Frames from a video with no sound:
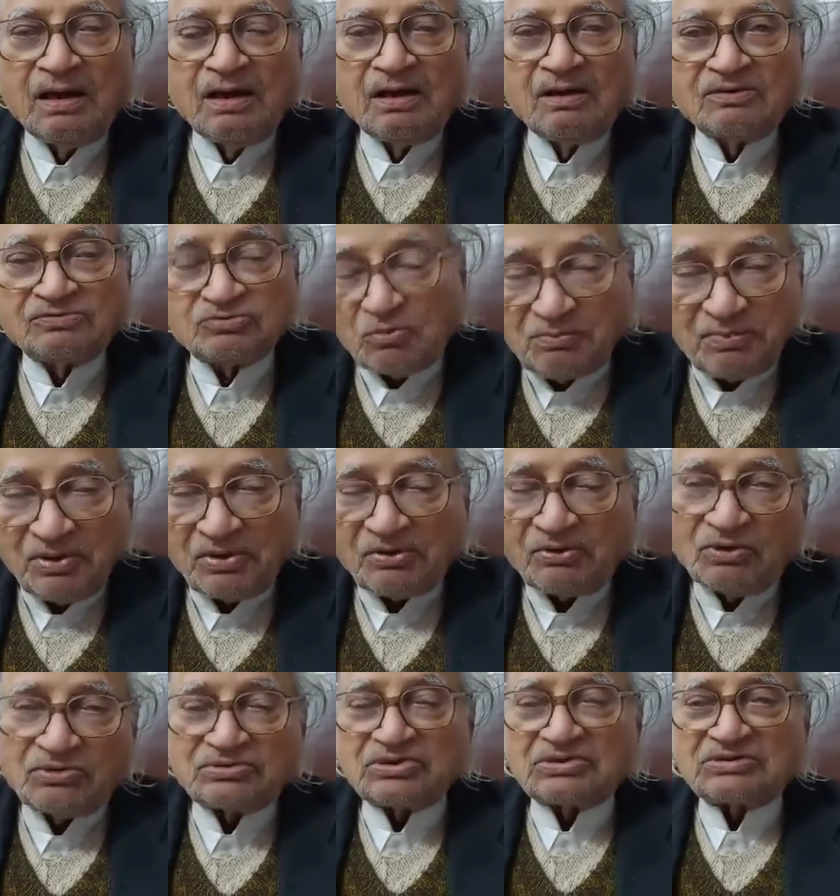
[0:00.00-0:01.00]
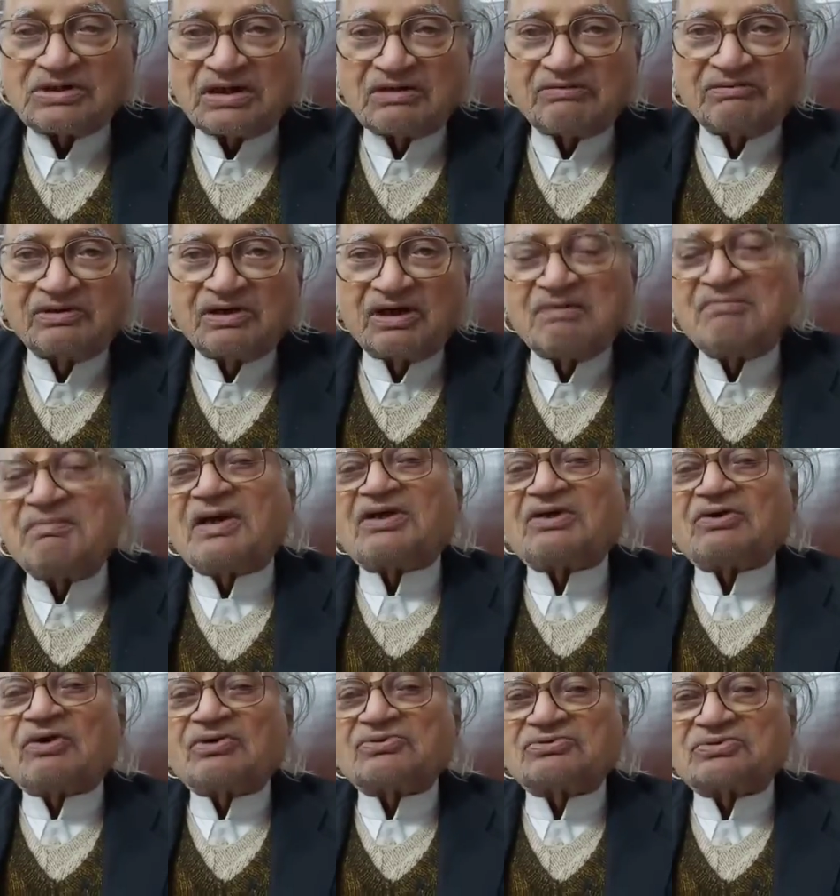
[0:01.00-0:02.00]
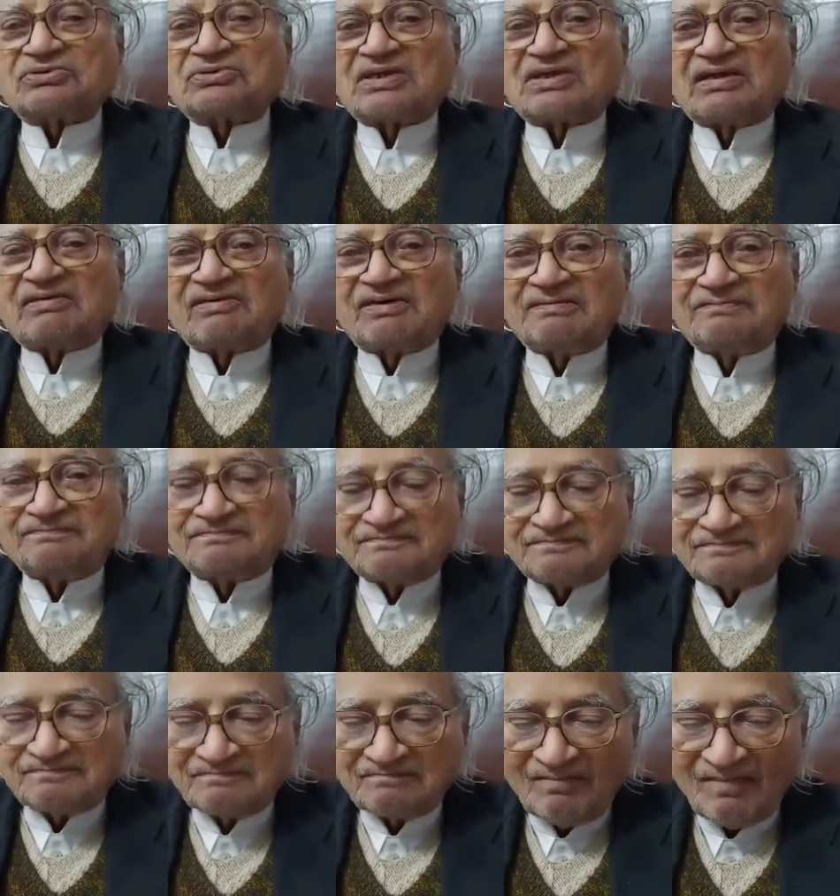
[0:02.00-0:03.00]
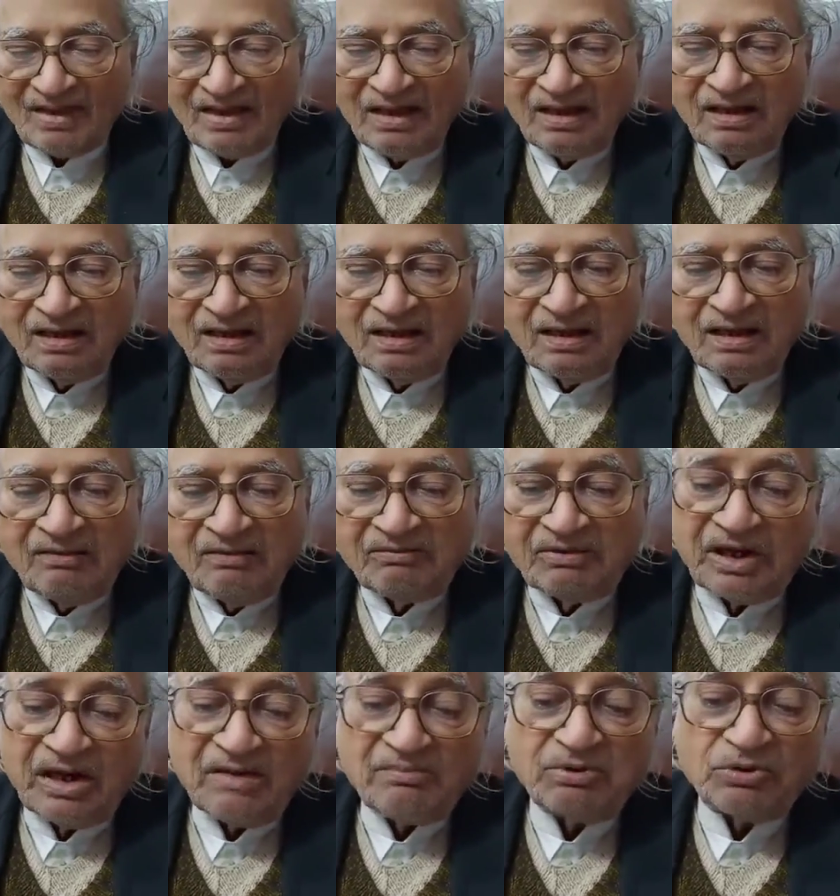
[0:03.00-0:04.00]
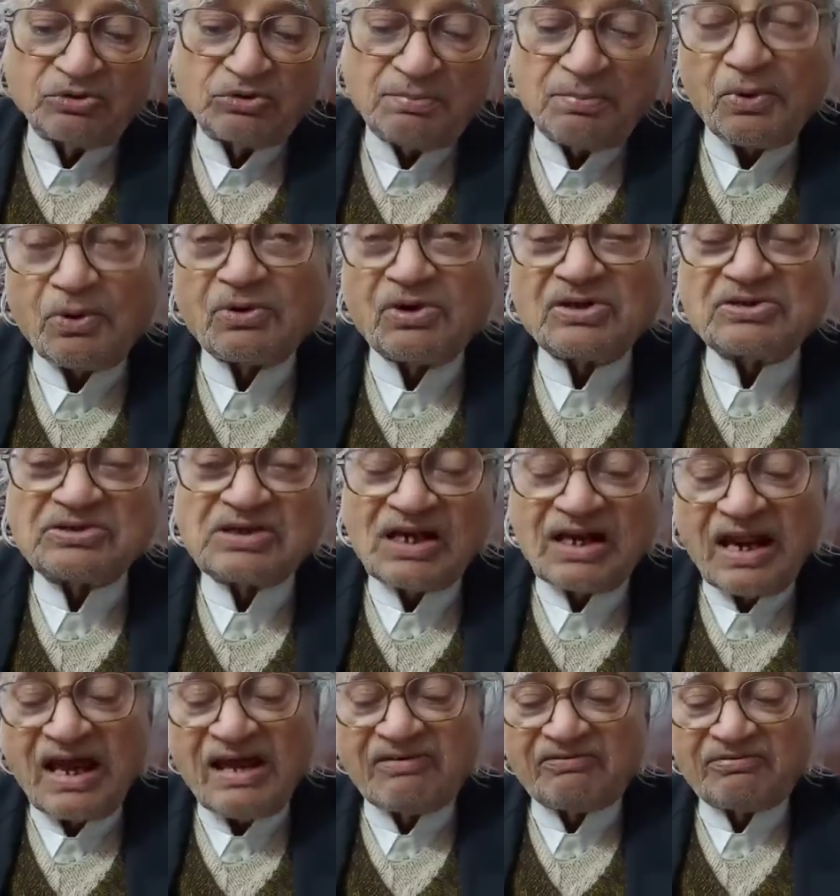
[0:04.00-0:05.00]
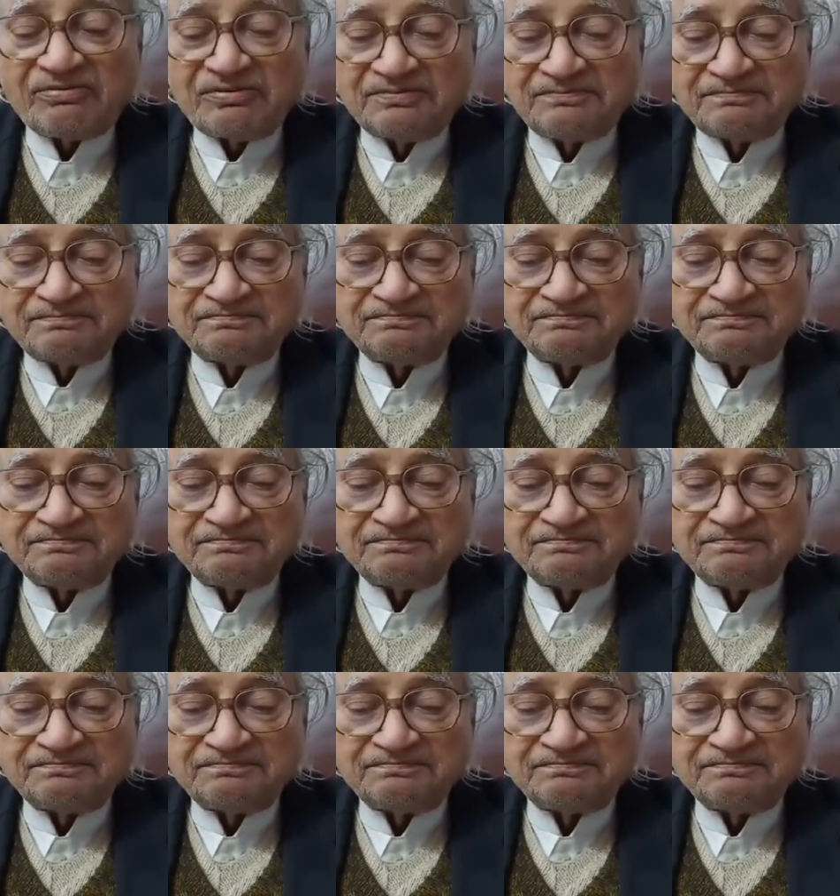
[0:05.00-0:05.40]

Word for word: supraconscious level, and metaconscious level, we are able to progress in life.